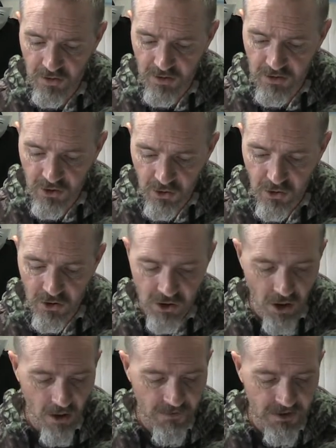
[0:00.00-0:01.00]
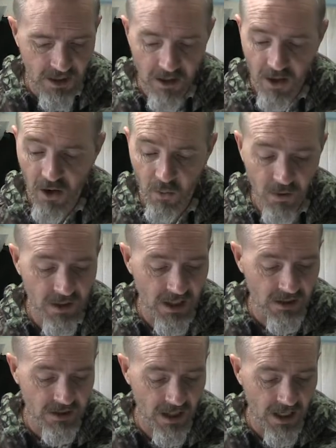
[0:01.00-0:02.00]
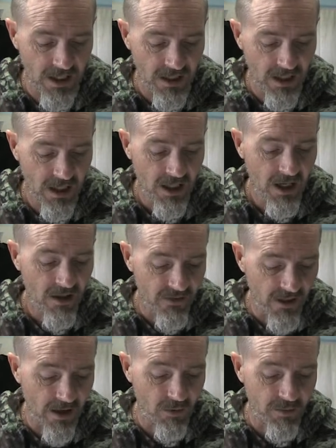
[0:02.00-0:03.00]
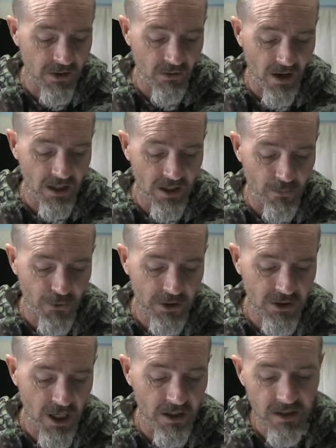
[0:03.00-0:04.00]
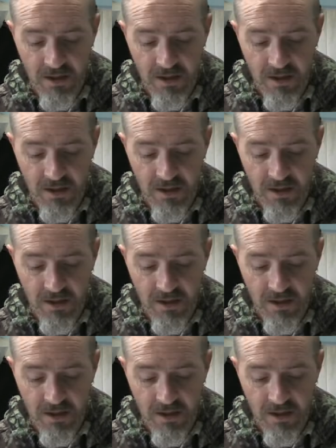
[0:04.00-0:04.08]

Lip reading: judicial officer without delay, that would be greatly appreciated.